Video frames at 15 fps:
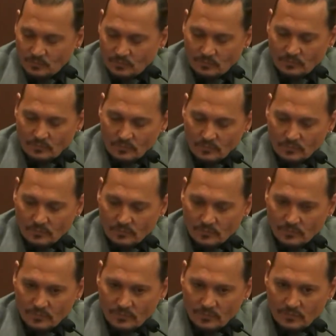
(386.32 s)

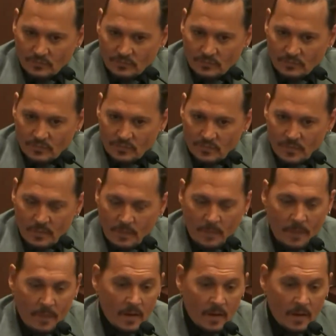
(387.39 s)
Nothing is said.